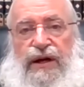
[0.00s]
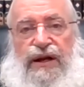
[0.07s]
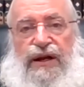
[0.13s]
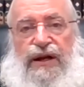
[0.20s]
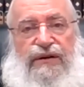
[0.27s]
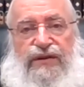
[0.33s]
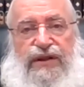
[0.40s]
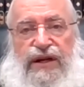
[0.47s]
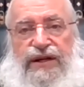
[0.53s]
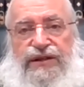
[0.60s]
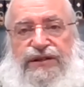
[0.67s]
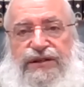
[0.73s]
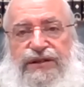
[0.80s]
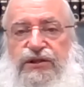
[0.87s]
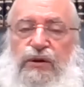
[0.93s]
and
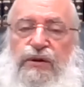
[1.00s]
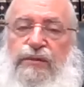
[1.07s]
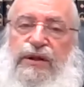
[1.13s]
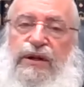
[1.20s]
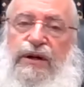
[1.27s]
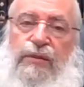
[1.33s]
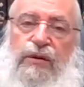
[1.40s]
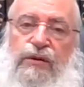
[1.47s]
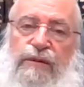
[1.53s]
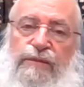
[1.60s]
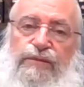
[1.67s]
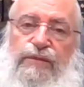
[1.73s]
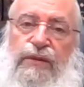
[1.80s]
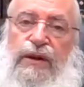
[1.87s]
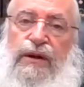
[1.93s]
nevertheless it's only Midrabanan.